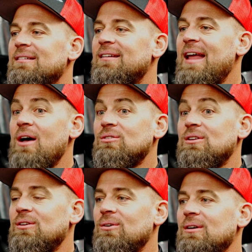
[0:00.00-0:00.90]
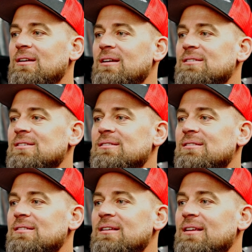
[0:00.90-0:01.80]
now to do it, it's
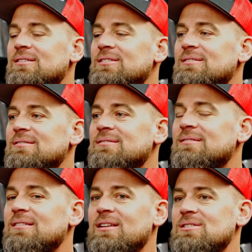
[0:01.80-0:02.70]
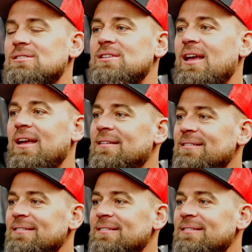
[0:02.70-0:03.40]
insane.